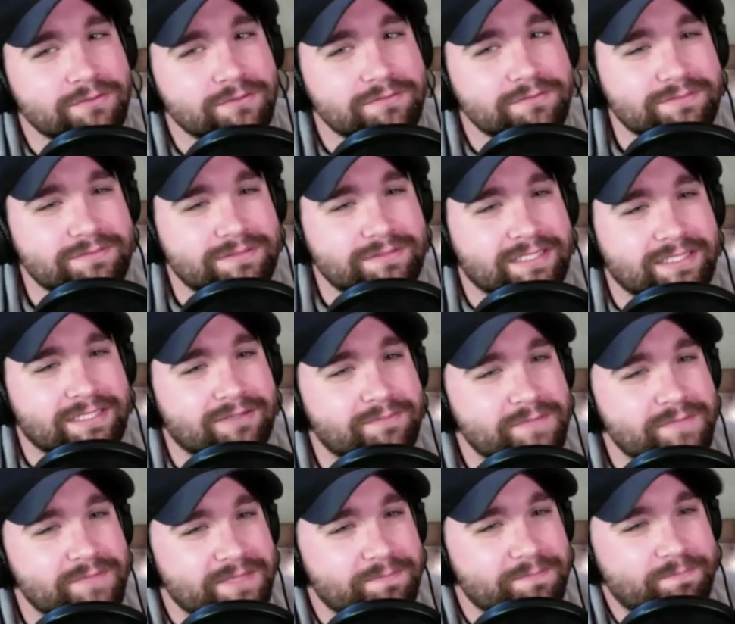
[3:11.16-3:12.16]
And
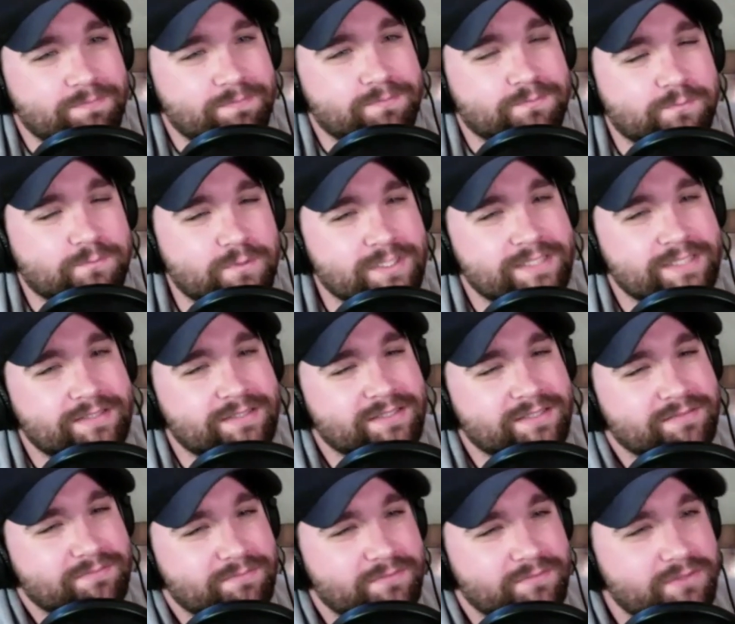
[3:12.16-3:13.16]
tell me
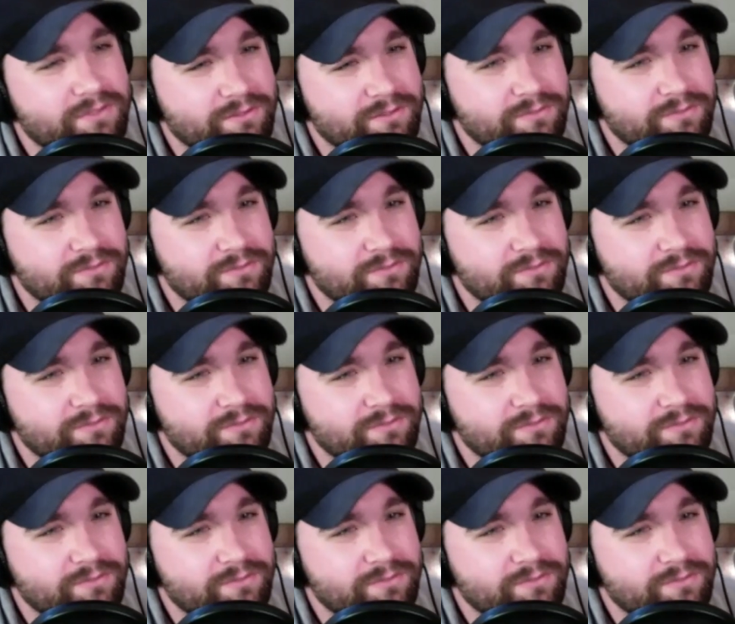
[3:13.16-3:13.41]
what to